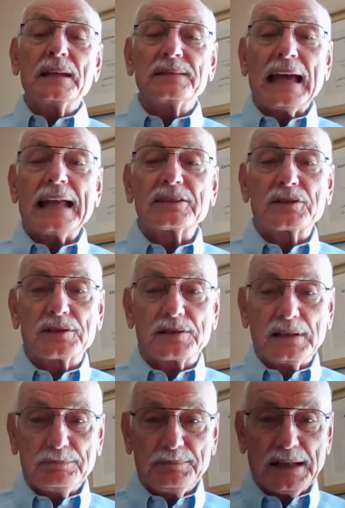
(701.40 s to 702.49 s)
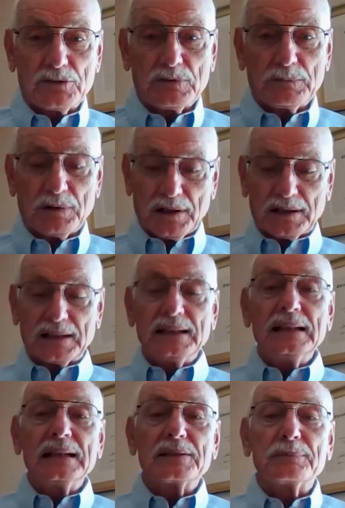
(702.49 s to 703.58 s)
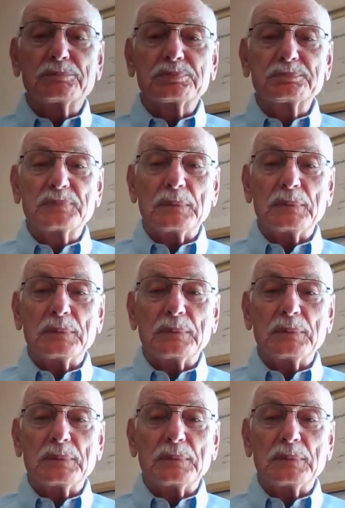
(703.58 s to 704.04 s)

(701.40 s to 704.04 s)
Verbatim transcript: That's ministry work. The,